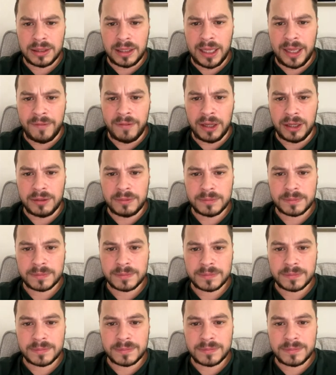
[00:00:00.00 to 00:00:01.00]
leaving,
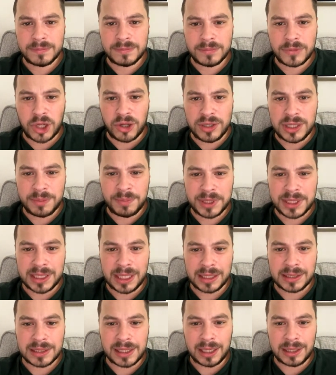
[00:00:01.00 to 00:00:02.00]
going to
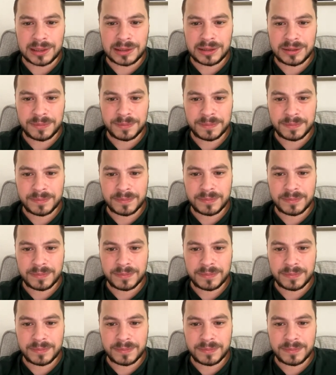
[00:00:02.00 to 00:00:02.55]
Besiktas?